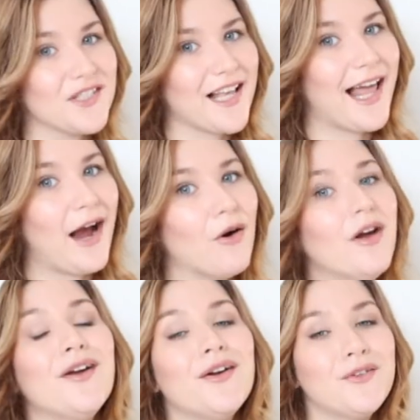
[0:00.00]
sell out
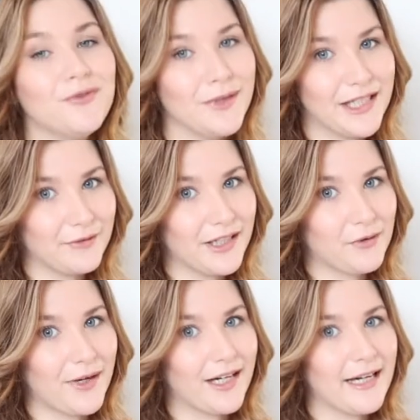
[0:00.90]
really, really
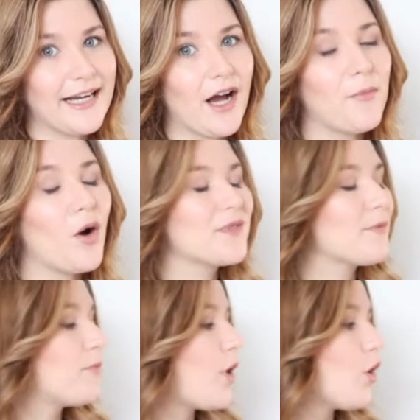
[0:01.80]
quickly. I popped
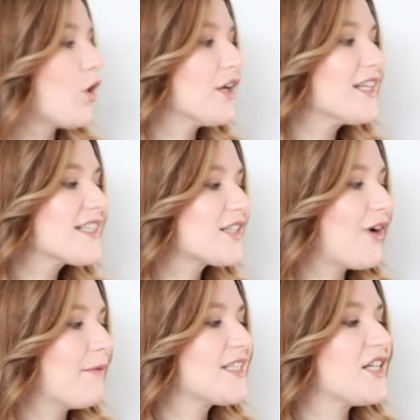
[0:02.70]
up a poll on
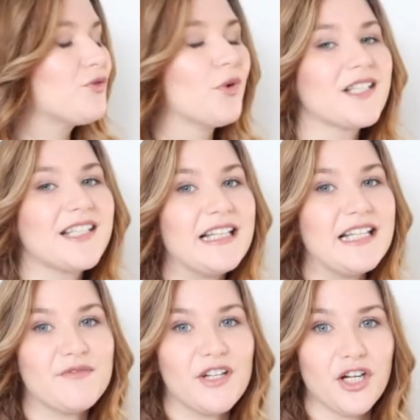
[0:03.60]
Instagram and said you want to see
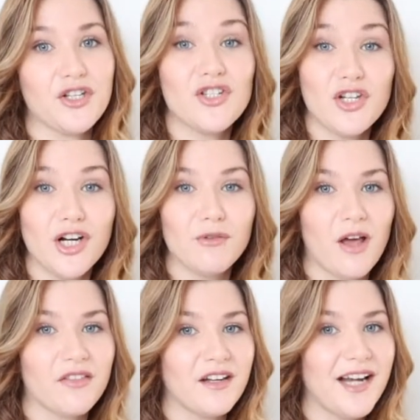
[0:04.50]
these videos sooner
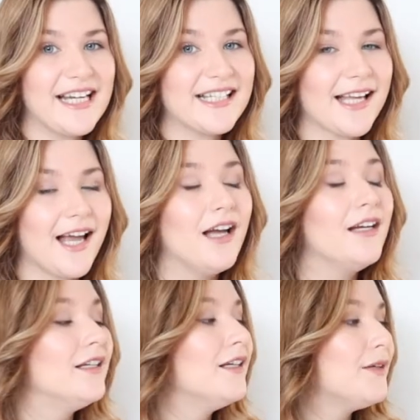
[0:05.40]
rather than later.
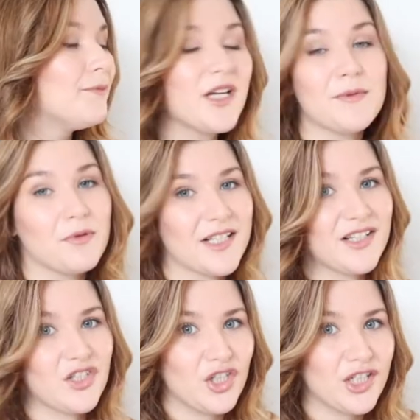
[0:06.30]
Most people
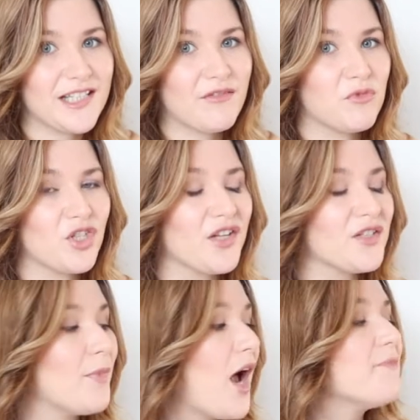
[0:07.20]
said sooner to give them a chance
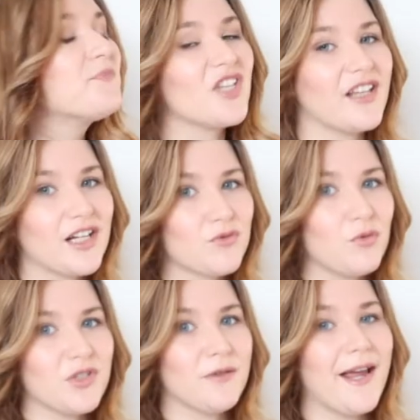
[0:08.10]
to buy, so that is what
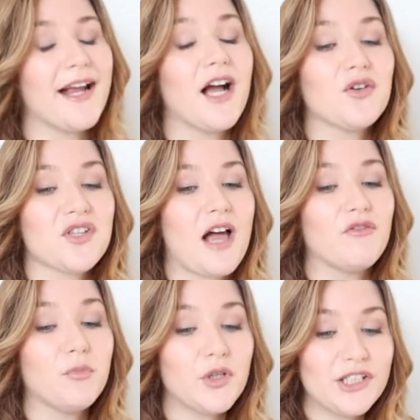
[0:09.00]
we're doing. I also have
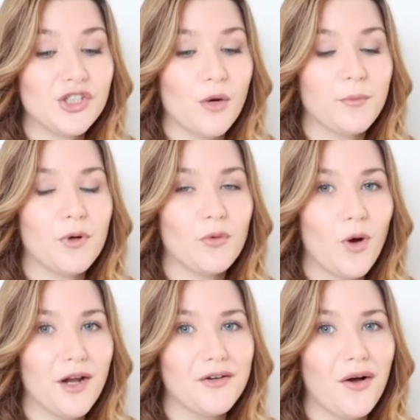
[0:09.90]
a body shop put
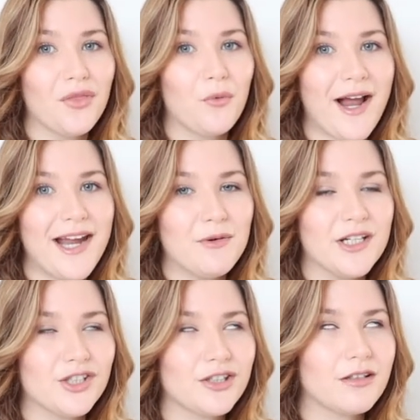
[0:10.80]
one on the way,
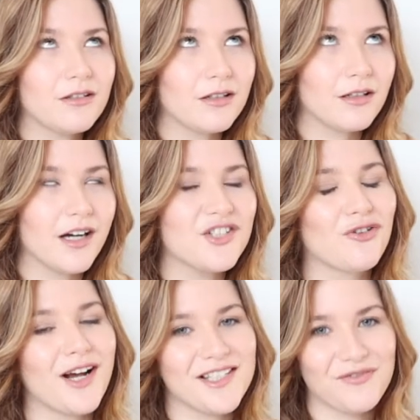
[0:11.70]
which I
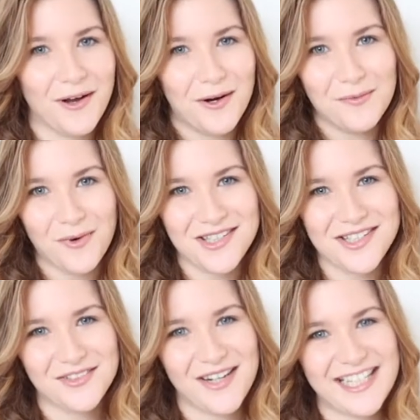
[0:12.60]
tried to film
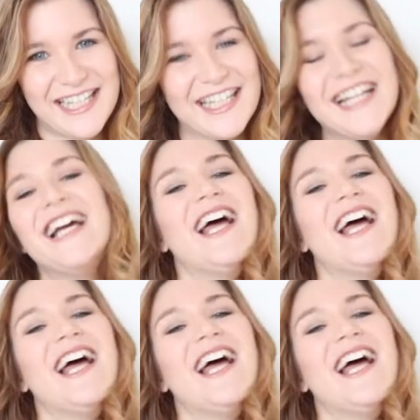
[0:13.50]
once already